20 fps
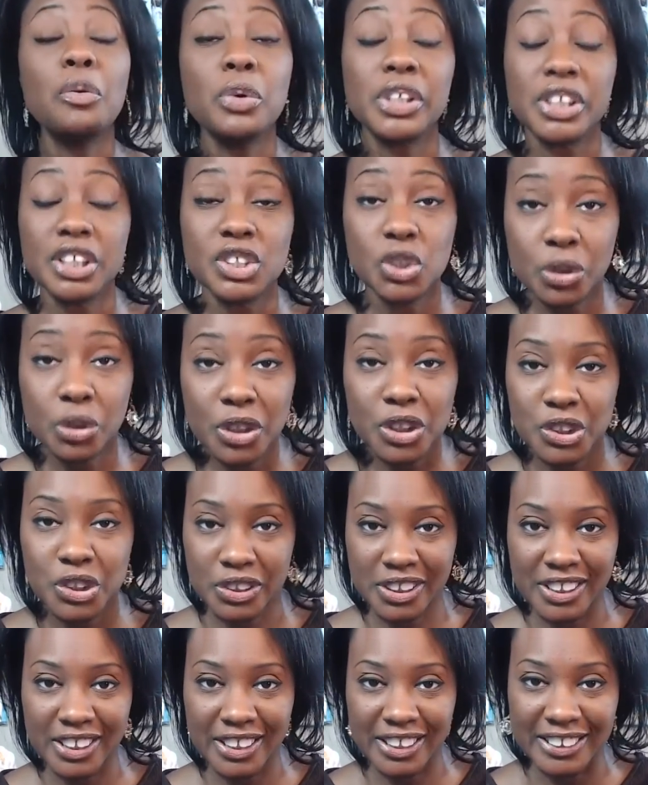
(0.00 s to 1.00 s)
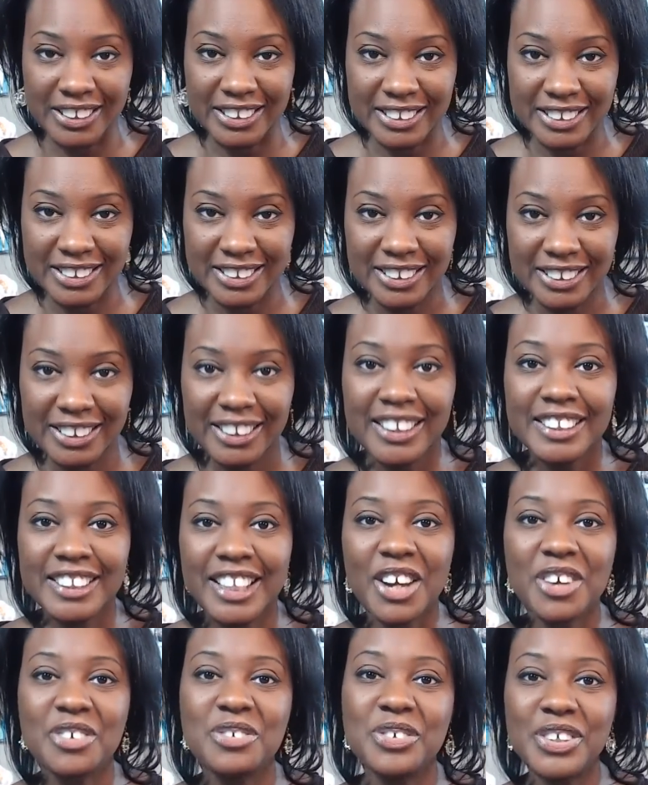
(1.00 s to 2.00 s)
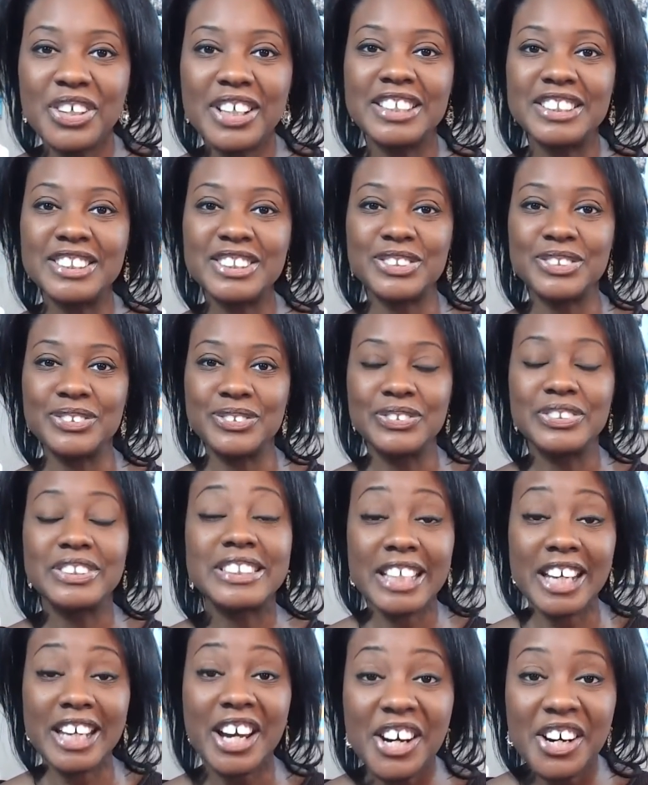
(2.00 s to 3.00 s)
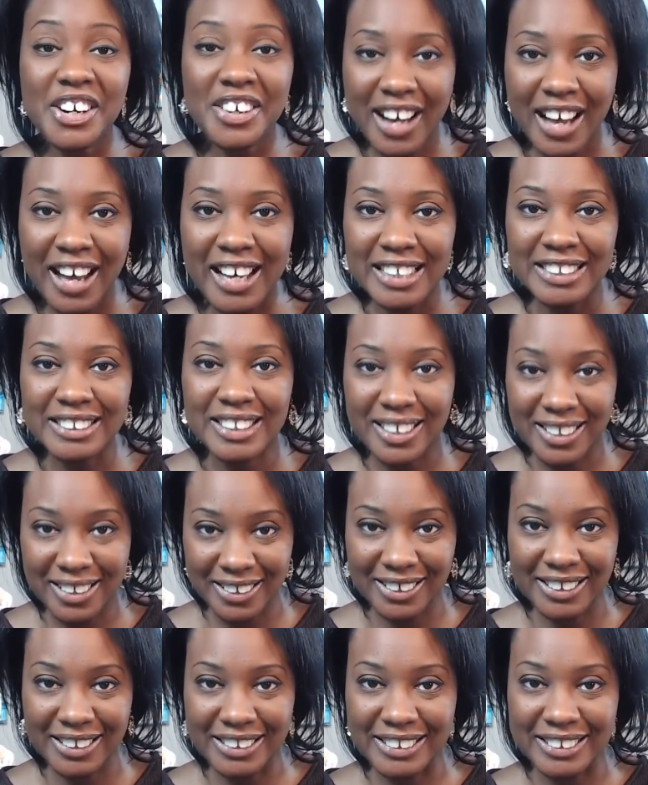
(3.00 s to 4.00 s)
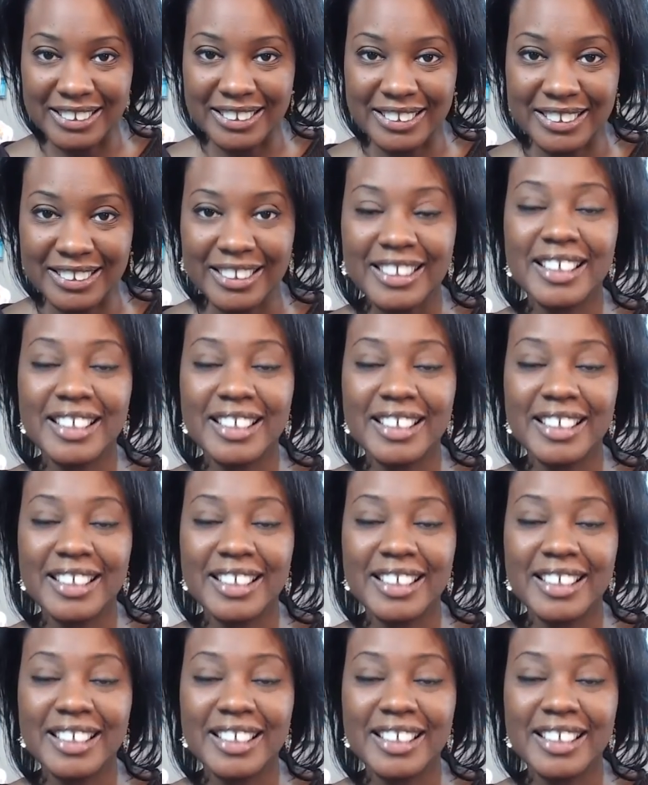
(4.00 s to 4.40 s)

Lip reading: to torture us. They want to terrorize us.